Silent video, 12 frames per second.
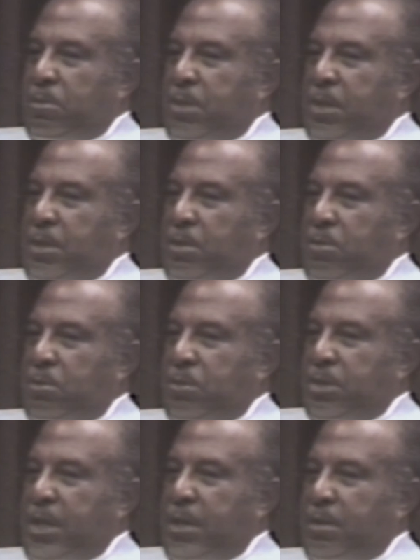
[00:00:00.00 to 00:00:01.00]
radio
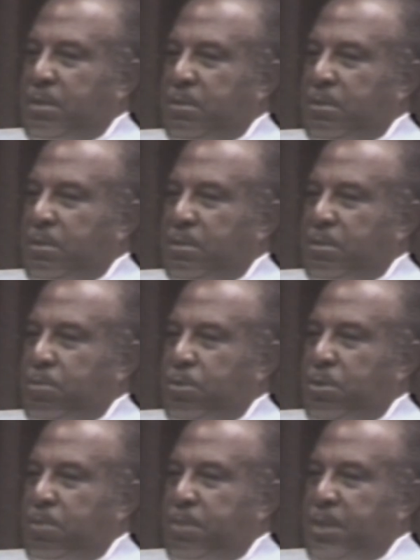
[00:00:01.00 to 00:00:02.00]
channel or the
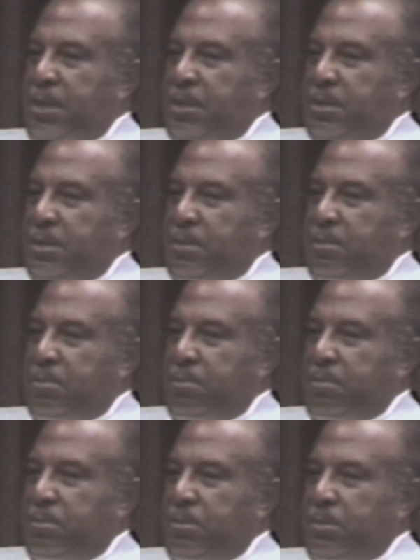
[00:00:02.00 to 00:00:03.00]
pulpit as a
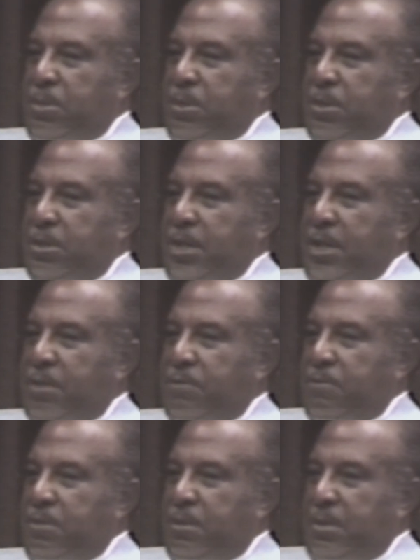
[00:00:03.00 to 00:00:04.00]
stance
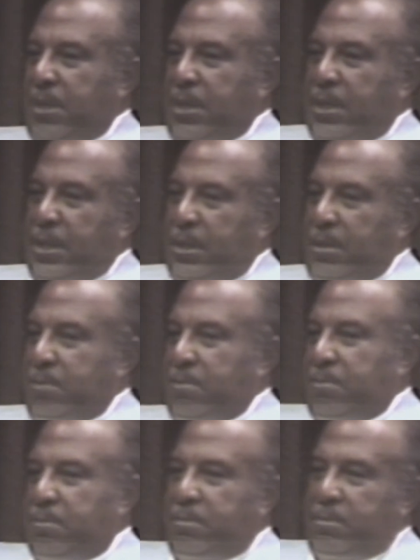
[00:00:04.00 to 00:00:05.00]
for any
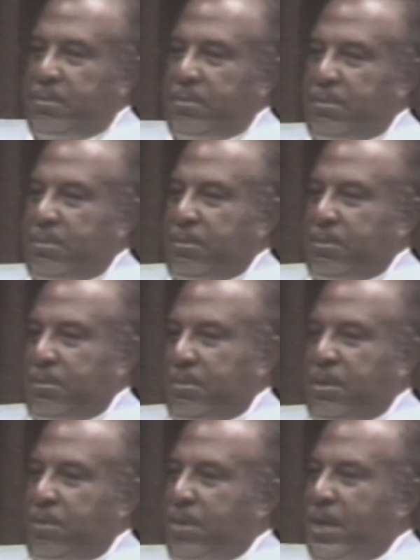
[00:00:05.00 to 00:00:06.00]

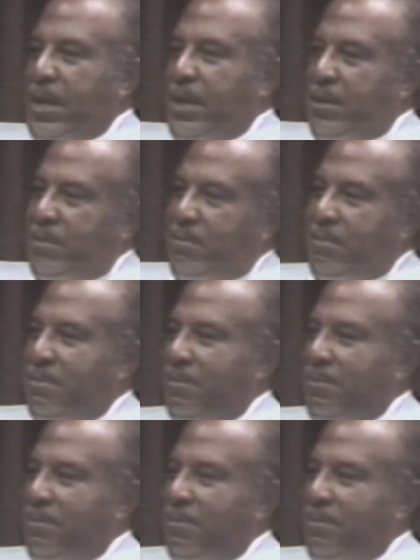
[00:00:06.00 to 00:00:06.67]
haranguing